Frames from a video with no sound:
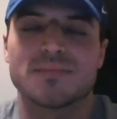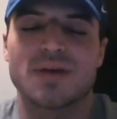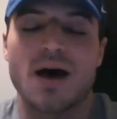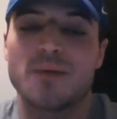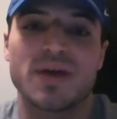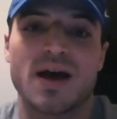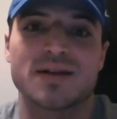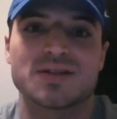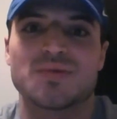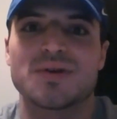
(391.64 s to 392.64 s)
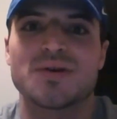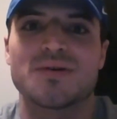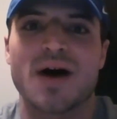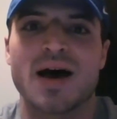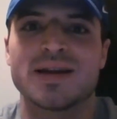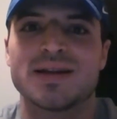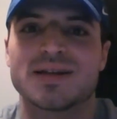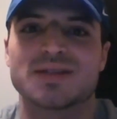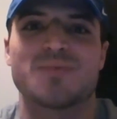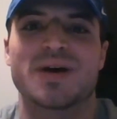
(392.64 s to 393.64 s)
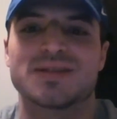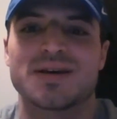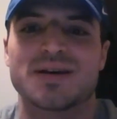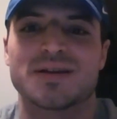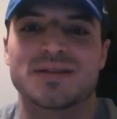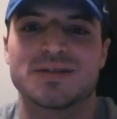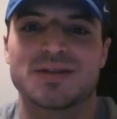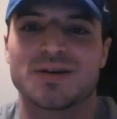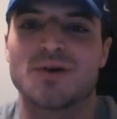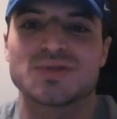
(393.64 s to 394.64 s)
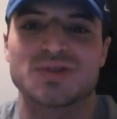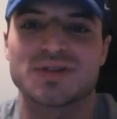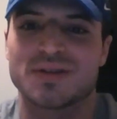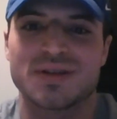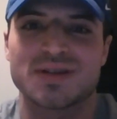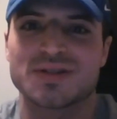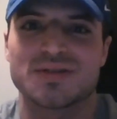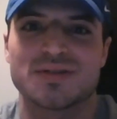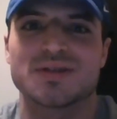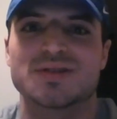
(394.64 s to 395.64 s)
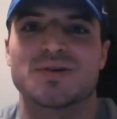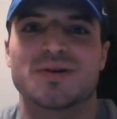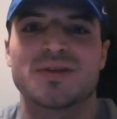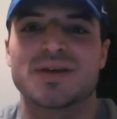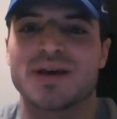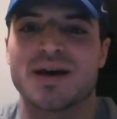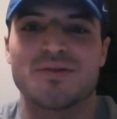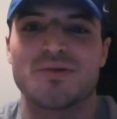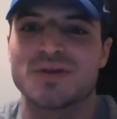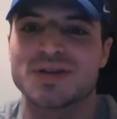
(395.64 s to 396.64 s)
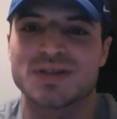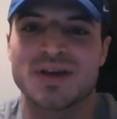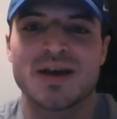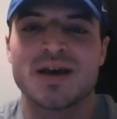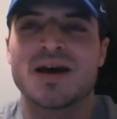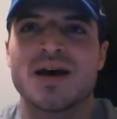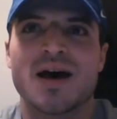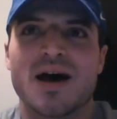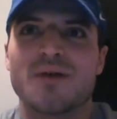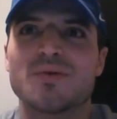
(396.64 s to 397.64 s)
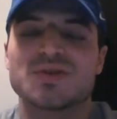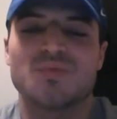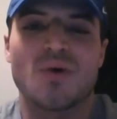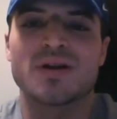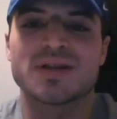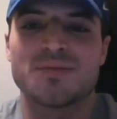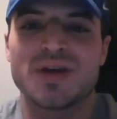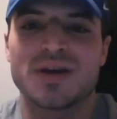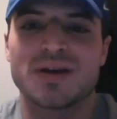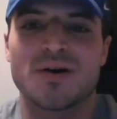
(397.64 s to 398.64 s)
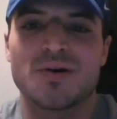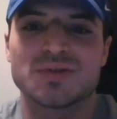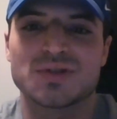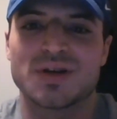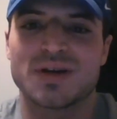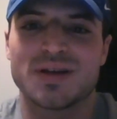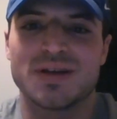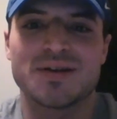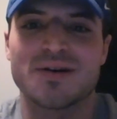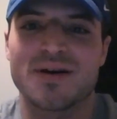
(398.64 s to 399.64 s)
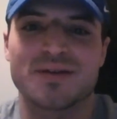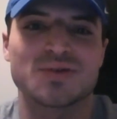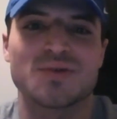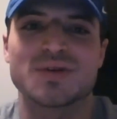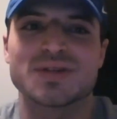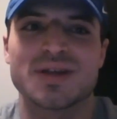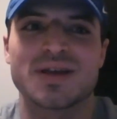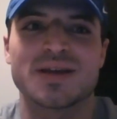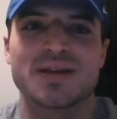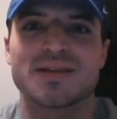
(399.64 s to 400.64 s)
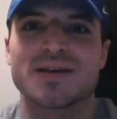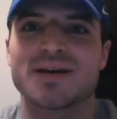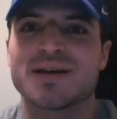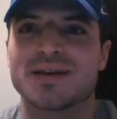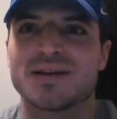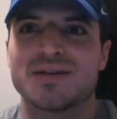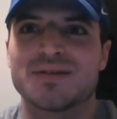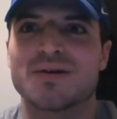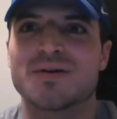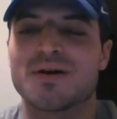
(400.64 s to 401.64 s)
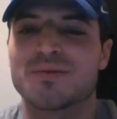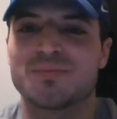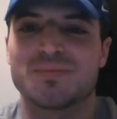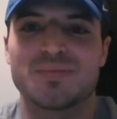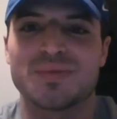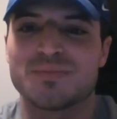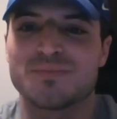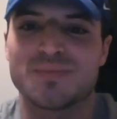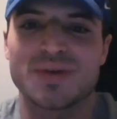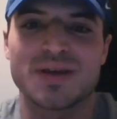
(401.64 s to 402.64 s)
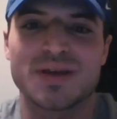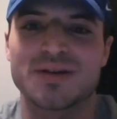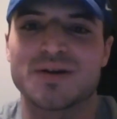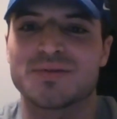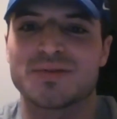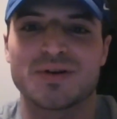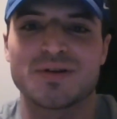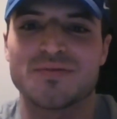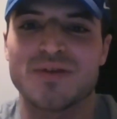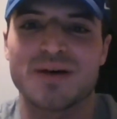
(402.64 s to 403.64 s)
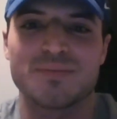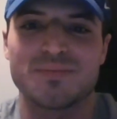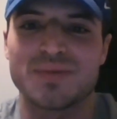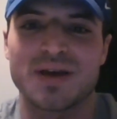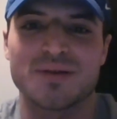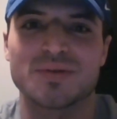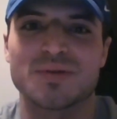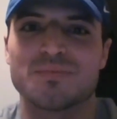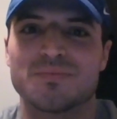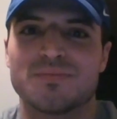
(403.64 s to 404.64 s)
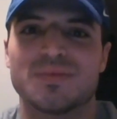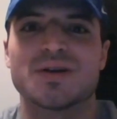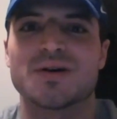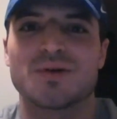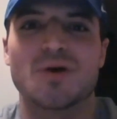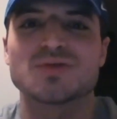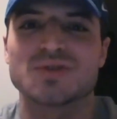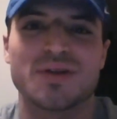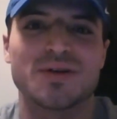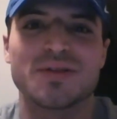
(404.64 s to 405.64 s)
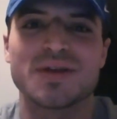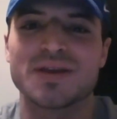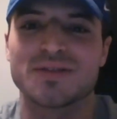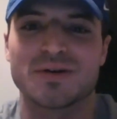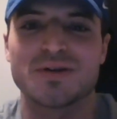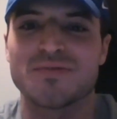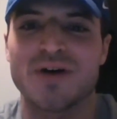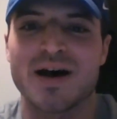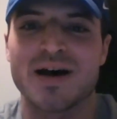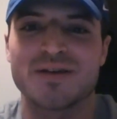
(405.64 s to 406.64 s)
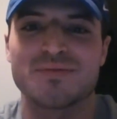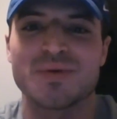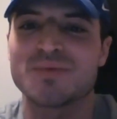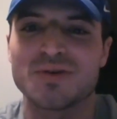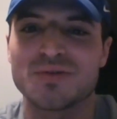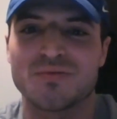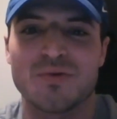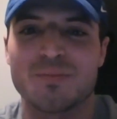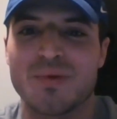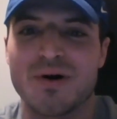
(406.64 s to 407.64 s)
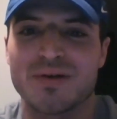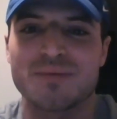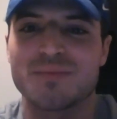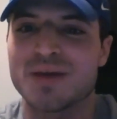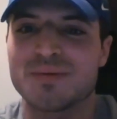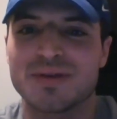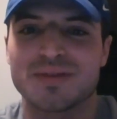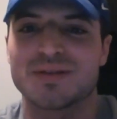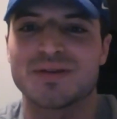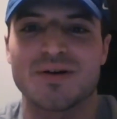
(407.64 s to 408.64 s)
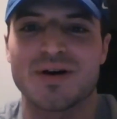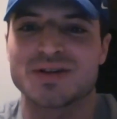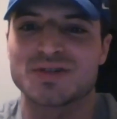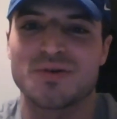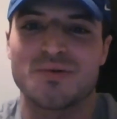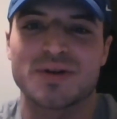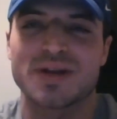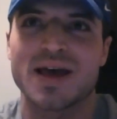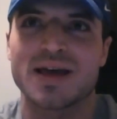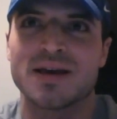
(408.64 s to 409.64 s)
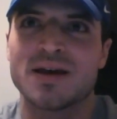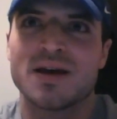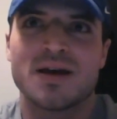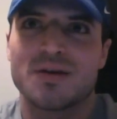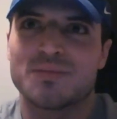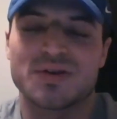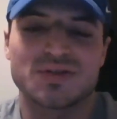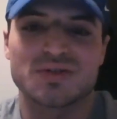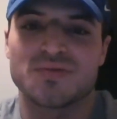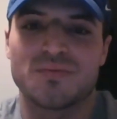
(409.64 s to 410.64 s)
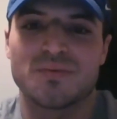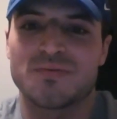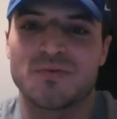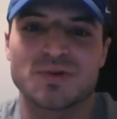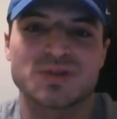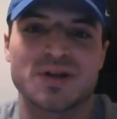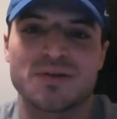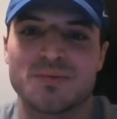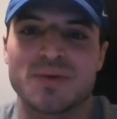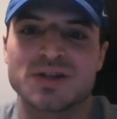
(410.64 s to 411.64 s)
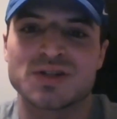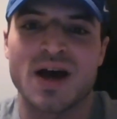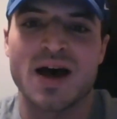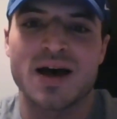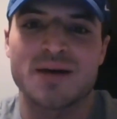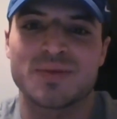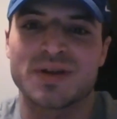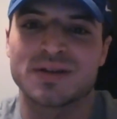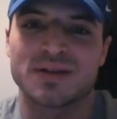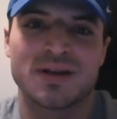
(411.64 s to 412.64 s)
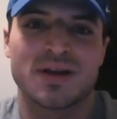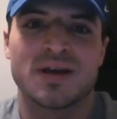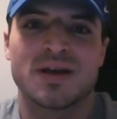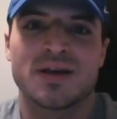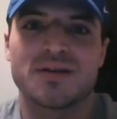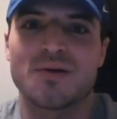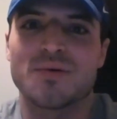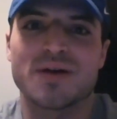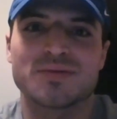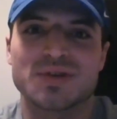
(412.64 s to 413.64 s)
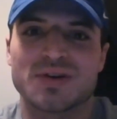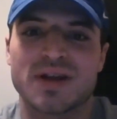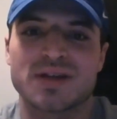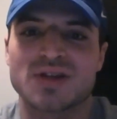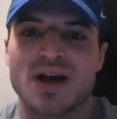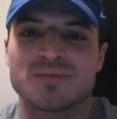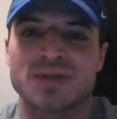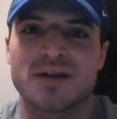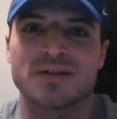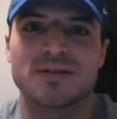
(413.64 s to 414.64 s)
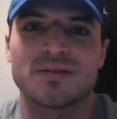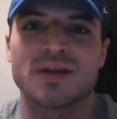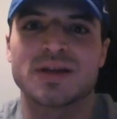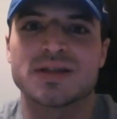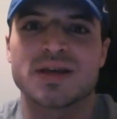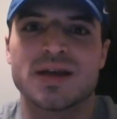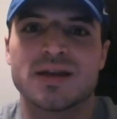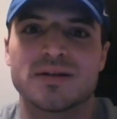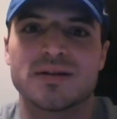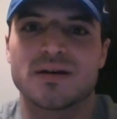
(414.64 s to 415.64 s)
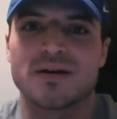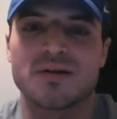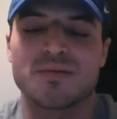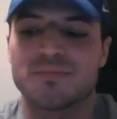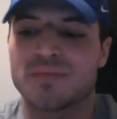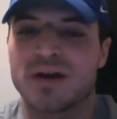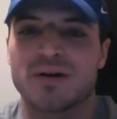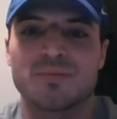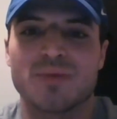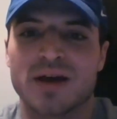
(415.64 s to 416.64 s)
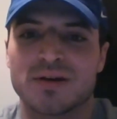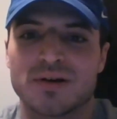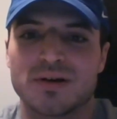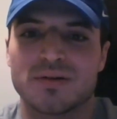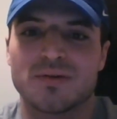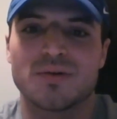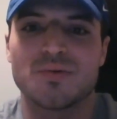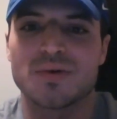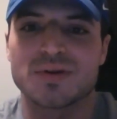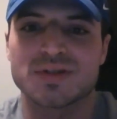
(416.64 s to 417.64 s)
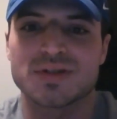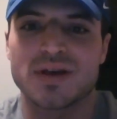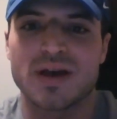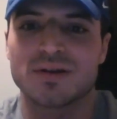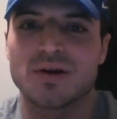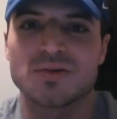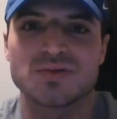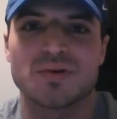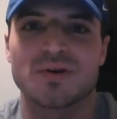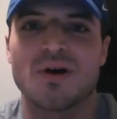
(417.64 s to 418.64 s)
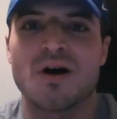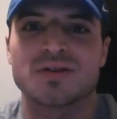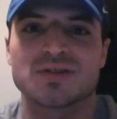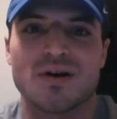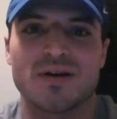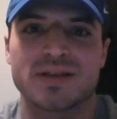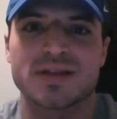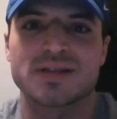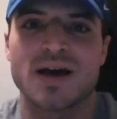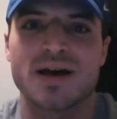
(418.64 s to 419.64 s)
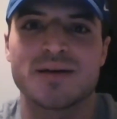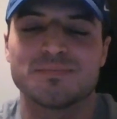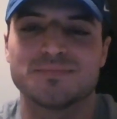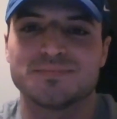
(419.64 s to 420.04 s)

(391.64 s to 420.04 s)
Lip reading: I'll be honest with you, I didn't expect to coach this early. I always wanted to be a coach. You know, I was always thinking like, you know, I'll be you know, 35, be able to, you know, coach Little League 35, maybe youth football, and then maybe, you know, high school one day. But I was just fortunate with my job. And, you know, when I was looking at jobs on LinkedIn, Eric Becker, who was the head coach for Coginchaug at the time,